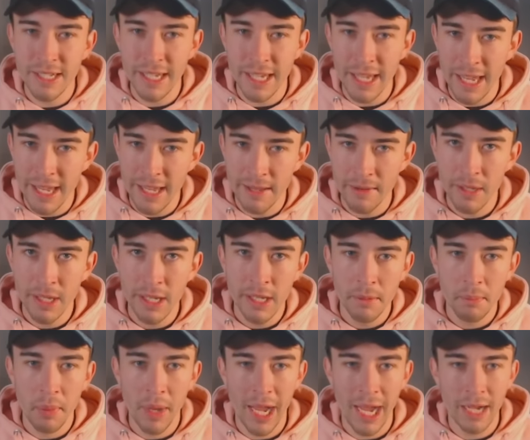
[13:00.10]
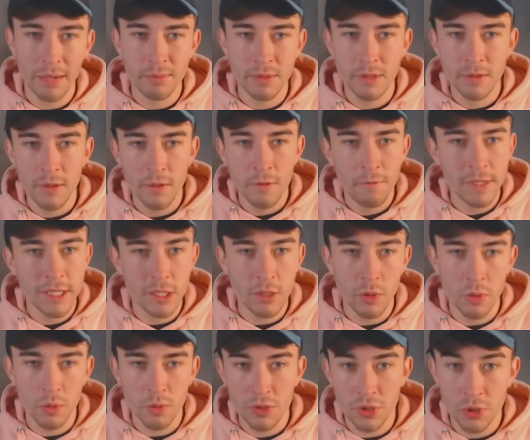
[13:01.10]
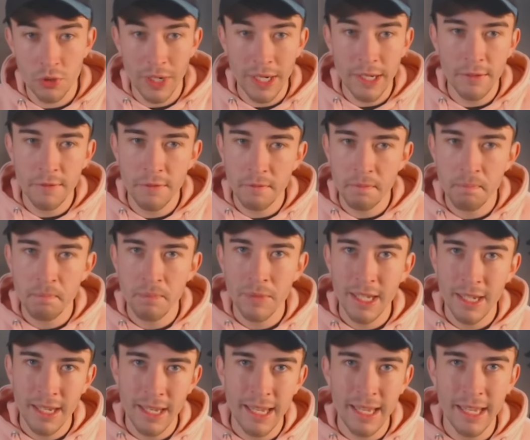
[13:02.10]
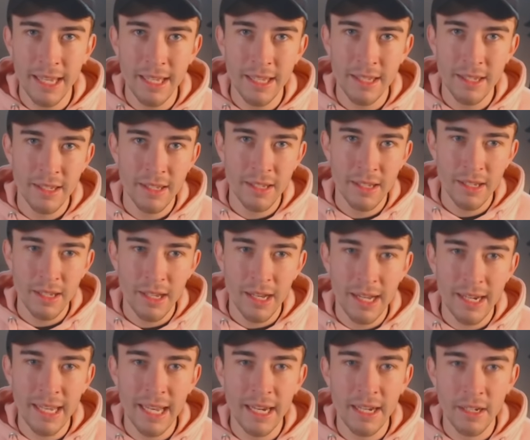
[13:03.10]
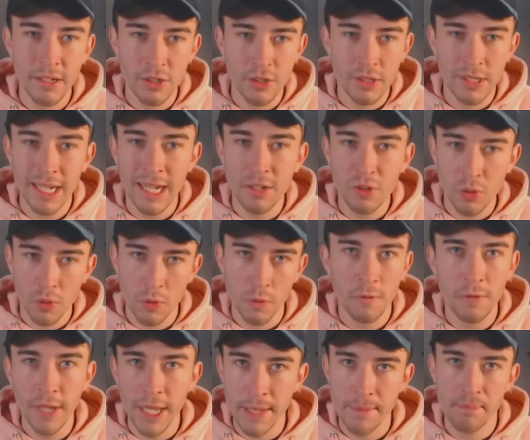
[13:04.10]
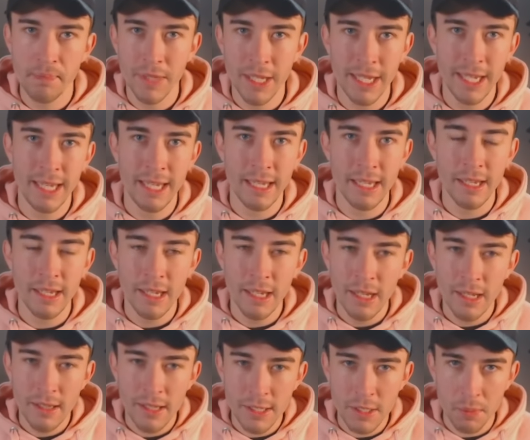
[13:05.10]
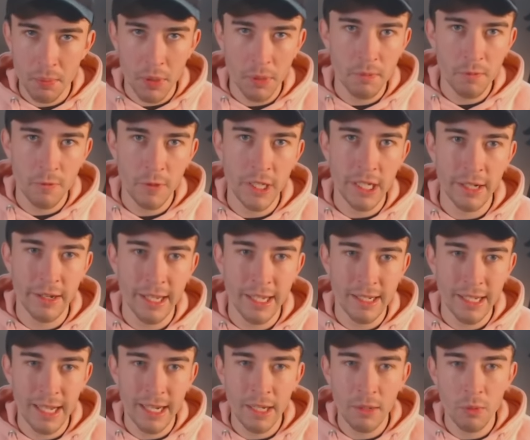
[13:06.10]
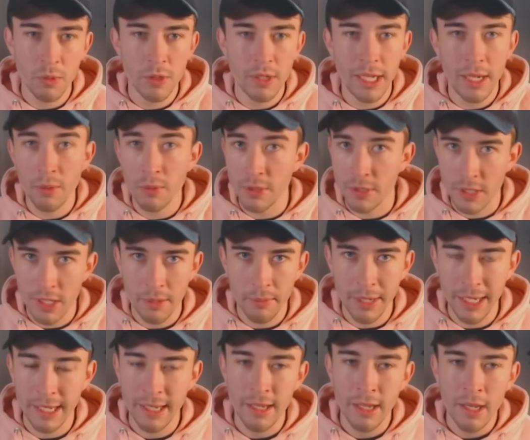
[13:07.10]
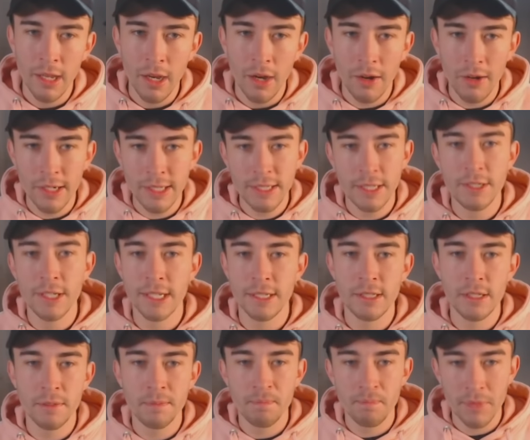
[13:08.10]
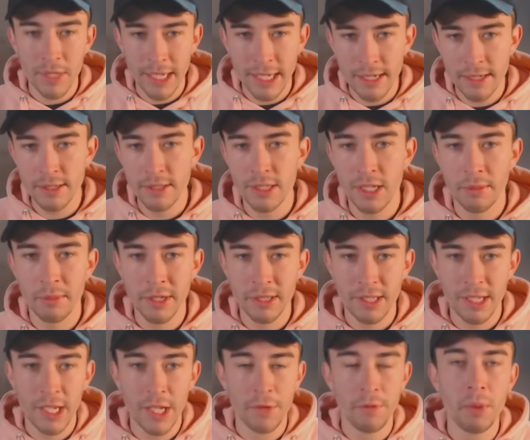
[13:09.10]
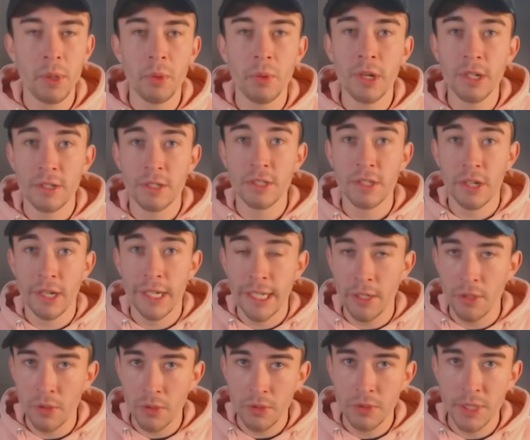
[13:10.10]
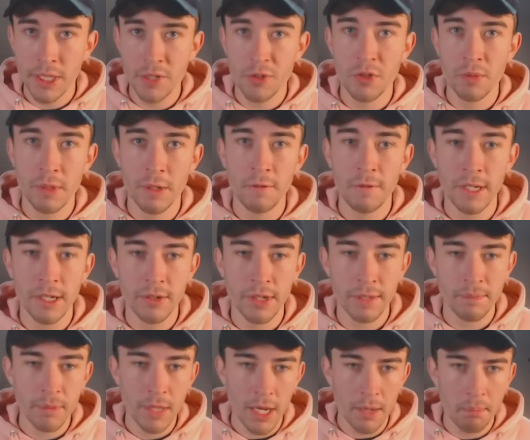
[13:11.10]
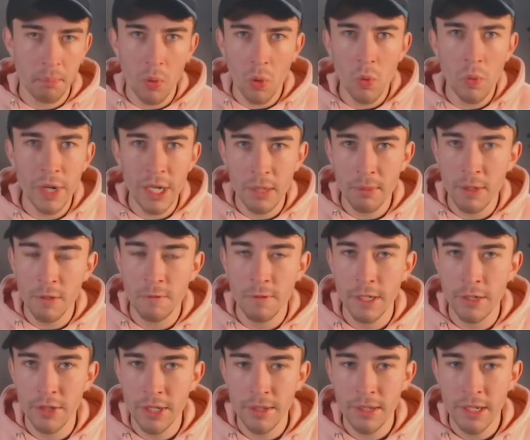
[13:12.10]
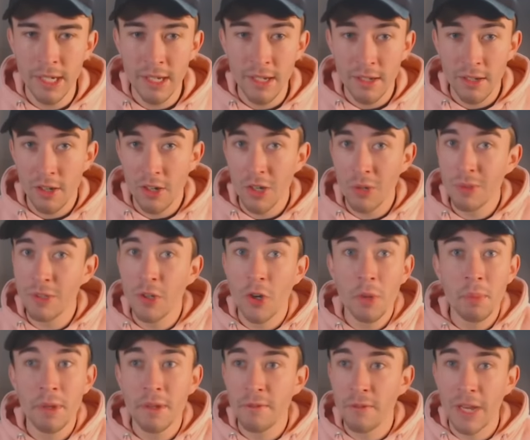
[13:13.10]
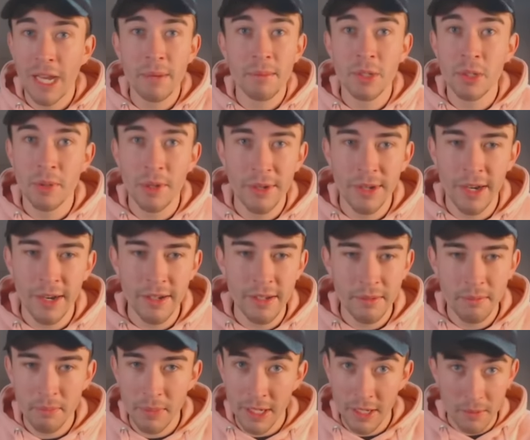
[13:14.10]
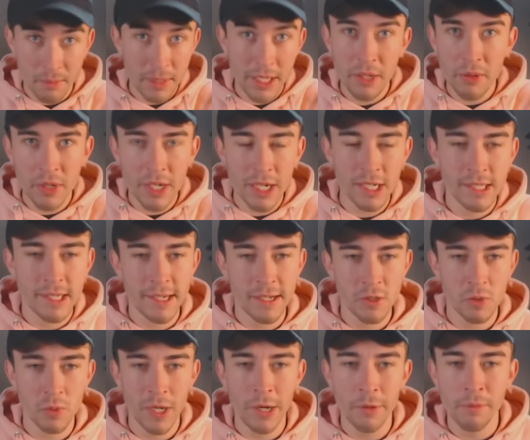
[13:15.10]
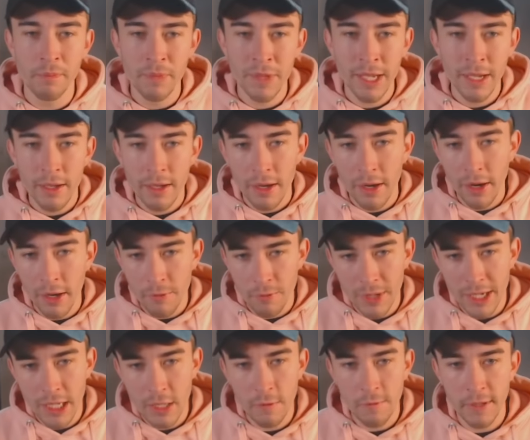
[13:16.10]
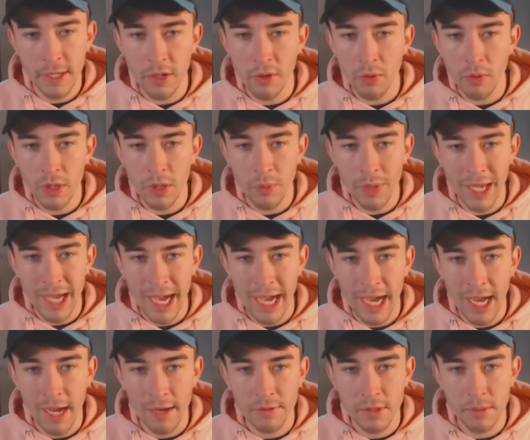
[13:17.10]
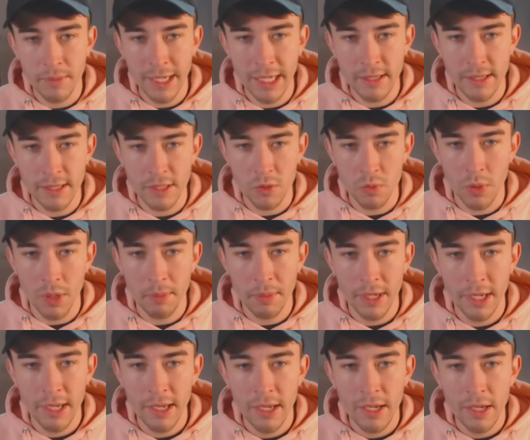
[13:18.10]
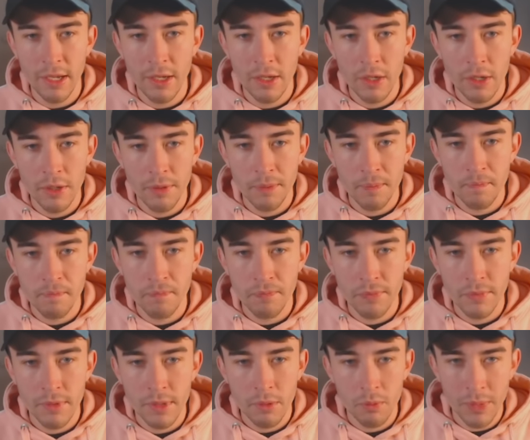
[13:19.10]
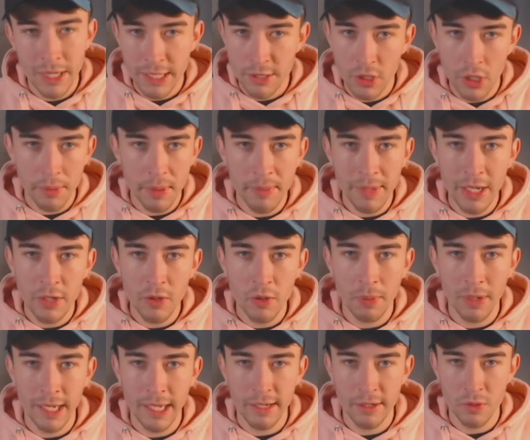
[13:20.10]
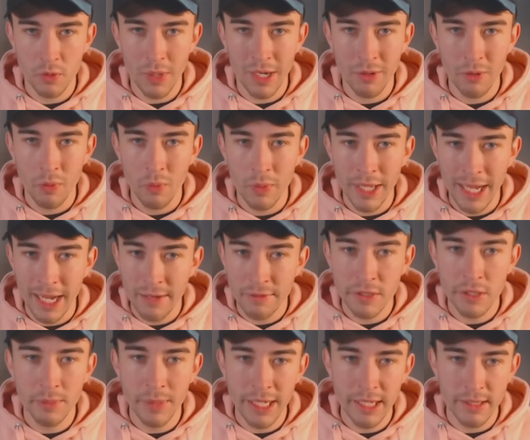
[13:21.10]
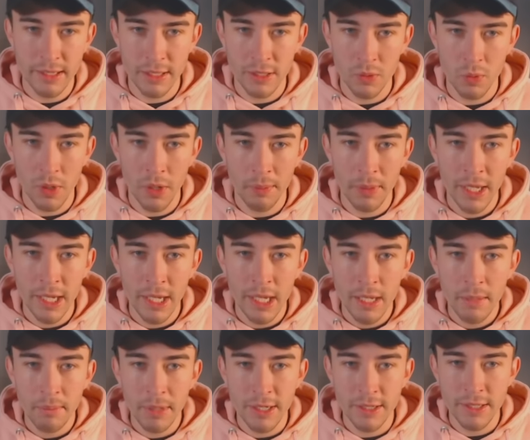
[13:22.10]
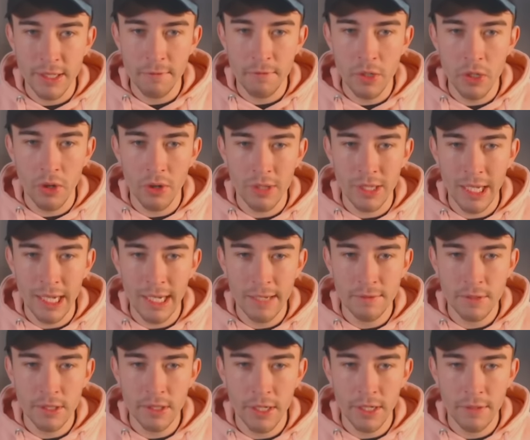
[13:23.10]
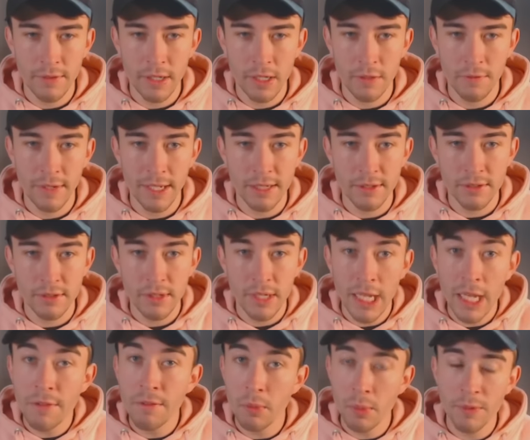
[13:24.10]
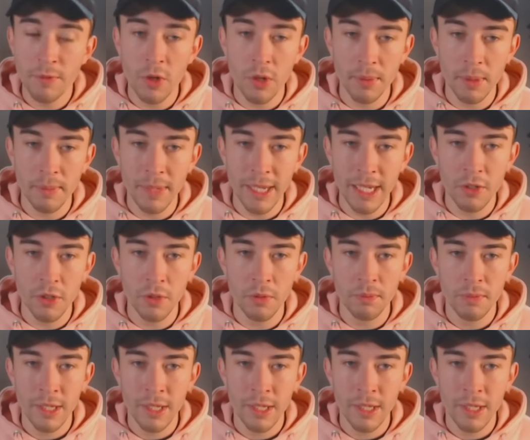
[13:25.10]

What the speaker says: here, perhaps physical strength here, and again, just natural fit here. There's a problem for United, and it was coming. I suggested in the summer that if we were to sign a new central midfielder, a ball-winning midfielder, I was hoping for Amadou Onana, but it can be Ugarte as well. I really feel that we have to make this swap. When it's Kobbie Mainoo playing as well, we have to make this swap. Because if not, the left side of our defence, even with Kobbie Mainoo,